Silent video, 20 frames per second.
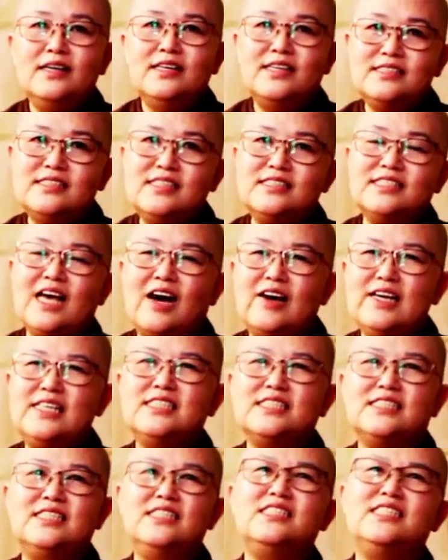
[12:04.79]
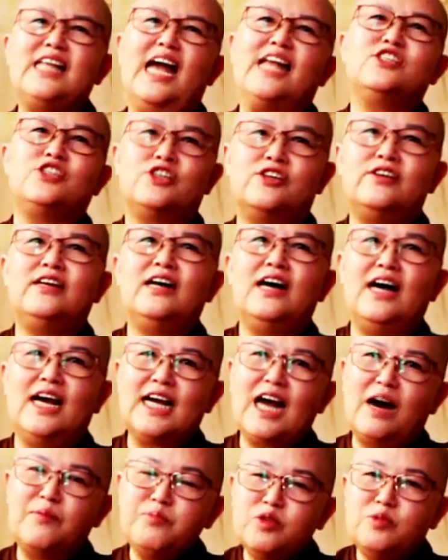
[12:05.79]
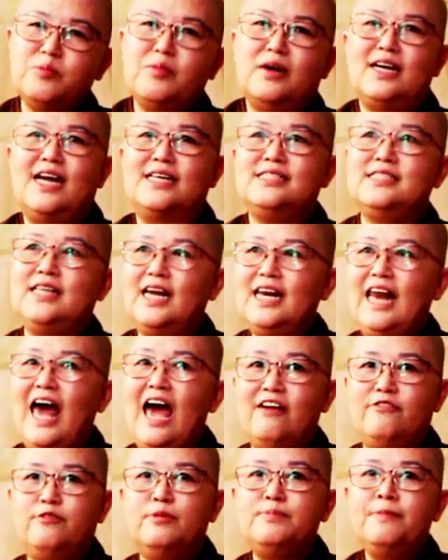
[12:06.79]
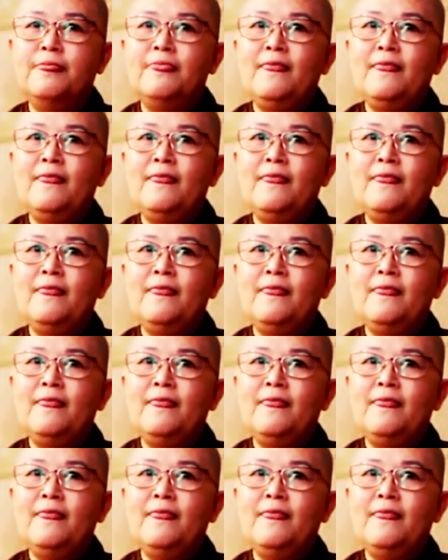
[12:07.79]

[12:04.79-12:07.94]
This is how it's just natural. I come to monastic life.